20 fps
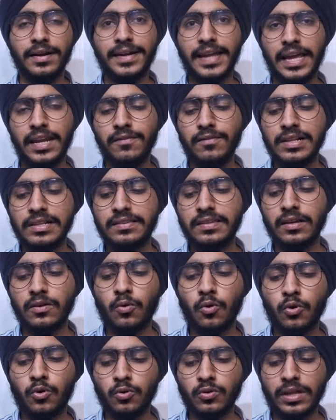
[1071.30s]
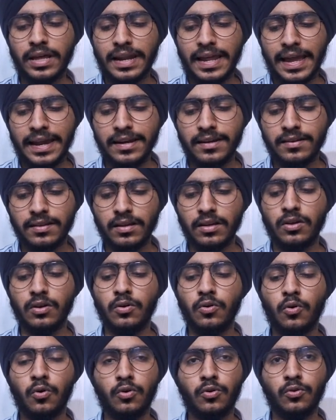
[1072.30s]
10 will say go to the right,
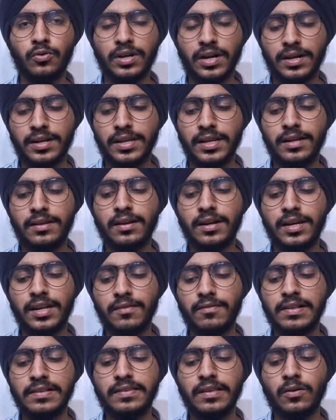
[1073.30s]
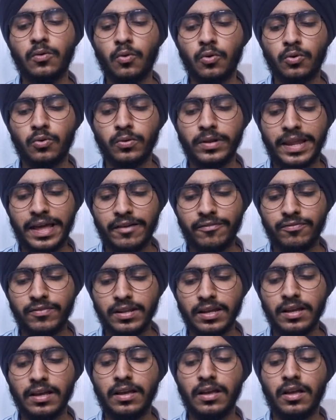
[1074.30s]
go to 30. 30 will say go to
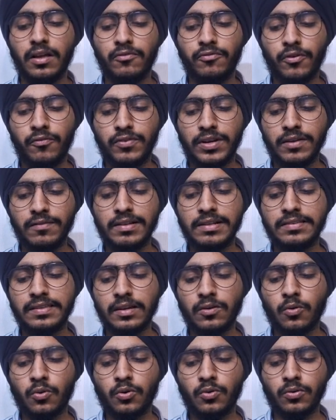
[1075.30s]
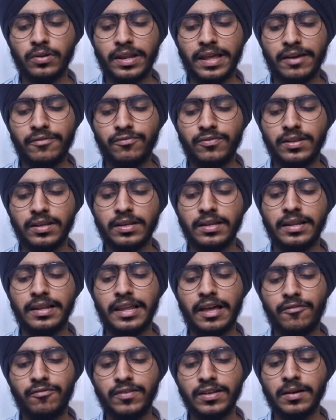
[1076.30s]
left. 50 will say go to left,
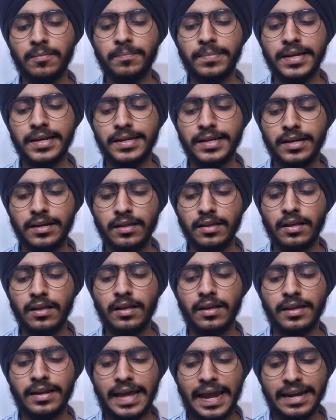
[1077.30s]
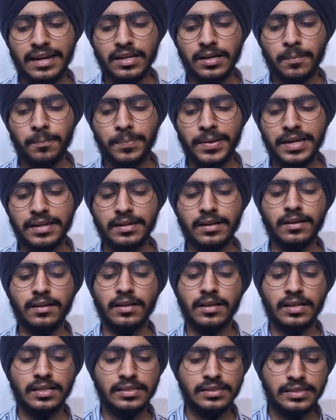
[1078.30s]
left completed, right
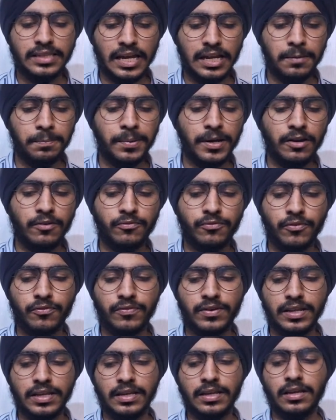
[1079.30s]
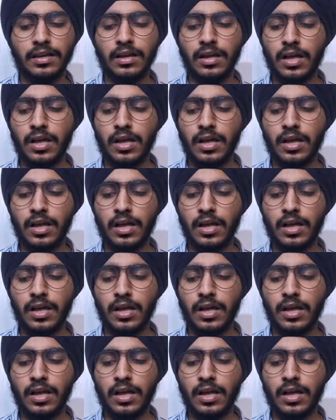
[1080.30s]
completed, then print 50.